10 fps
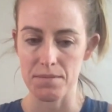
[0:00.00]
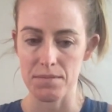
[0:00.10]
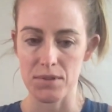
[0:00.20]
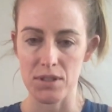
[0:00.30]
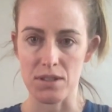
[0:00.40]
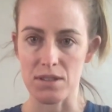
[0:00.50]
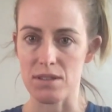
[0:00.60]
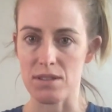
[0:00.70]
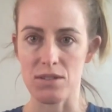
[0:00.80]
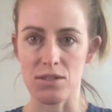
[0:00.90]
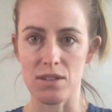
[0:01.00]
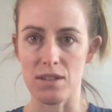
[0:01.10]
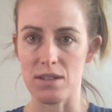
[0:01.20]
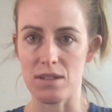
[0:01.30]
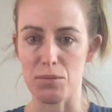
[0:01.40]
just
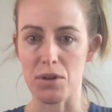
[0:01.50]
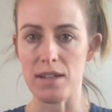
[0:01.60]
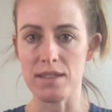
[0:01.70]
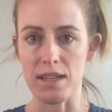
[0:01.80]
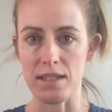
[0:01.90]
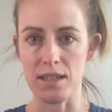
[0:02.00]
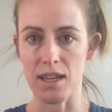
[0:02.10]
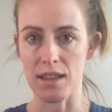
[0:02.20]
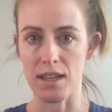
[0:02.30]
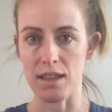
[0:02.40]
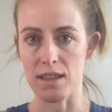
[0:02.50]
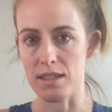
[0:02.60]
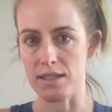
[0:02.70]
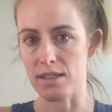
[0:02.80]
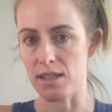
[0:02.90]
processing that
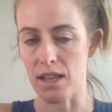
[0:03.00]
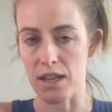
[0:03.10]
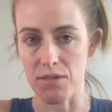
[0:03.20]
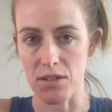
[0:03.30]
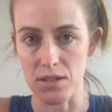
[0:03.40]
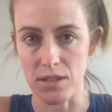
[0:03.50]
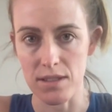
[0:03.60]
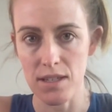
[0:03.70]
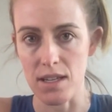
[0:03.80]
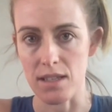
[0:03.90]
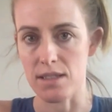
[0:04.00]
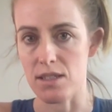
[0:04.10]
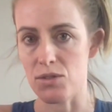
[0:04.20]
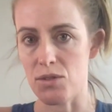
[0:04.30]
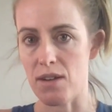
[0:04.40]
this is a lifelong disease,
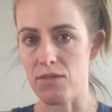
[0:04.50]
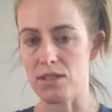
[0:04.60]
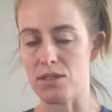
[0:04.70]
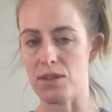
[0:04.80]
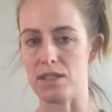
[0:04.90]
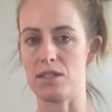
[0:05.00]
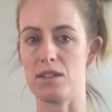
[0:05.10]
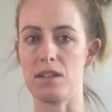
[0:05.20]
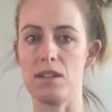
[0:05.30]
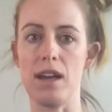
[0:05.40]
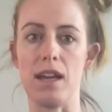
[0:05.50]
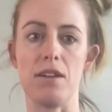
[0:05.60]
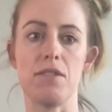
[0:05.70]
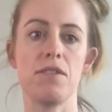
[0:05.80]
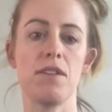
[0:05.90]
that you'll have this the rest of your
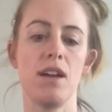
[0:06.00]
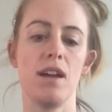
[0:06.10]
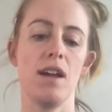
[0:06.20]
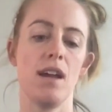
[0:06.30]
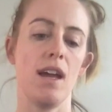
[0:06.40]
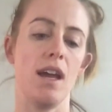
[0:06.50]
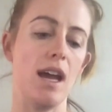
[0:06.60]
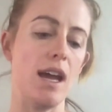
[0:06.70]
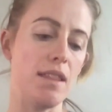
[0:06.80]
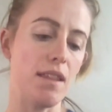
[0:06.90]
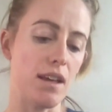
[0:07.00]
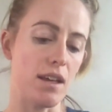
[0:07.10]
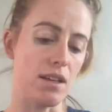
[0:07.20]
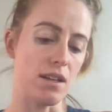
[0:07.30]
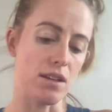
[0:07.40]
life. And
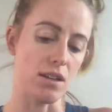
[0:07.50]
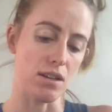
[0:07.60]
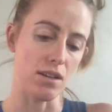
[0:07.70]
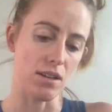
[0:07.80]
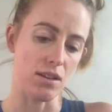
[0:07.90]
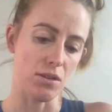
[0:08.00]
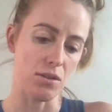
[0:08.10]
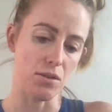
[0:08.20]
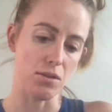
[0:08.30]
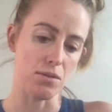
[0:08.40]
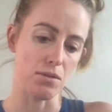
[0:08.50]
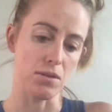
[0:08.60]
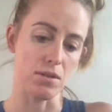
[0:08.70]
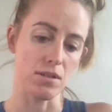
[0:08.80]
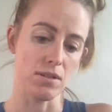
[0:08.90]
then
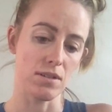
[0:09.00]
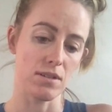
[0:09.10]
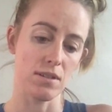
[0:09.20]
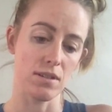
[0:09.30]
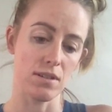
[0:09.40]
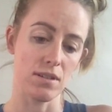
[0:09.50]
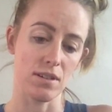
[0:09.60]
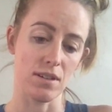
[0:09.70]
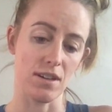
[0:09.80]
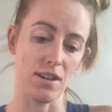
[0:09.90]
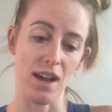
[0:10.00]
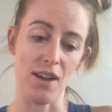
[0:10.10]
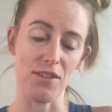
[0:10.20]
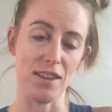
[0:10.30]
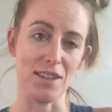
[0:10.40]
you are
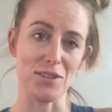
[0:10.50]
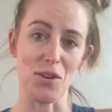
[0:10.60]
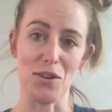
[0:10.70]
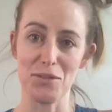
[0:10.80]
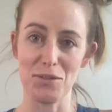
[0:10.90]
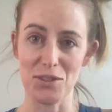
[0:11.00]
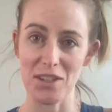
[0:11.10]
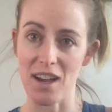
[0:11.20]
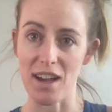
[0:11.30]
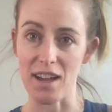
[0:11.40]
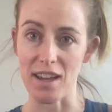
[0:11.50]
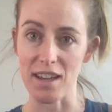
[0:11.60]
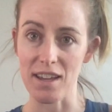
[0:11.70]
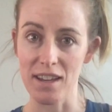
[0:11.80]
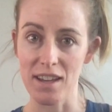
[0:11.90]
having these awful
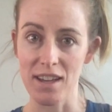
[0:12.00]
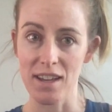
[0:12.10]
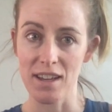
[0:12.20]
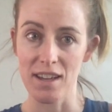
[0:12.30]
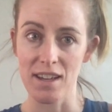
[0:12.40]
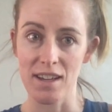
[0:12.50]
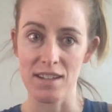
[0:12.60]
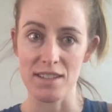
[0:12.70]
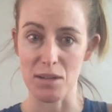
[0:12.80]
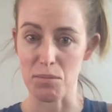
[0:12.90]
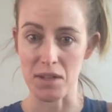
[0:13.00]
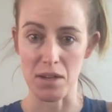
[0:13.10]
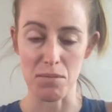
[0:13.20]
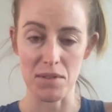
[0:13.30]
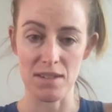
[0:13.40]
GI
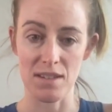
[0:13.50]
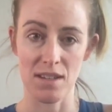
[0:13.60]
symptoms.